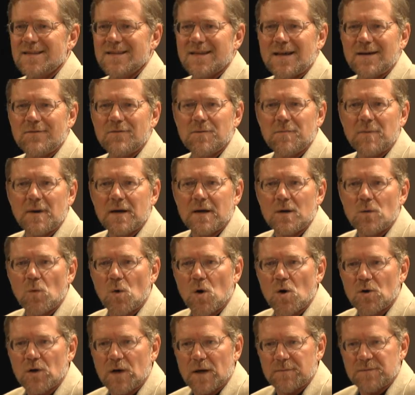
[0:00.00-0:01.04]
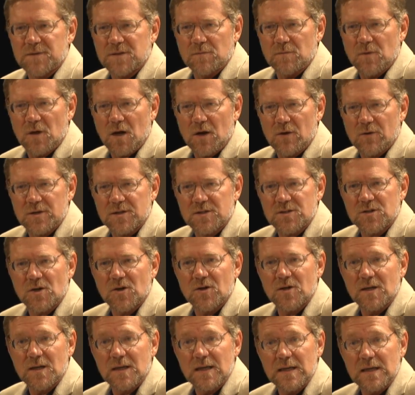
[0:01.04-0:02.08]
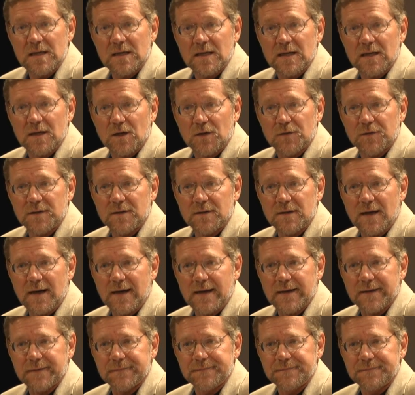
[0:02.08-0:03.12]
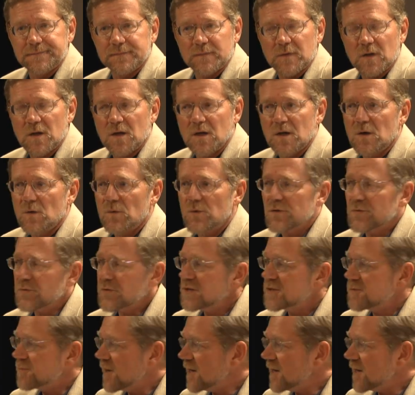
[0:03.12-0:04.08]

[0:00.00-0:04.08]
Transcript: say that everybody woke up tomorrow and started eating a healthy diet. With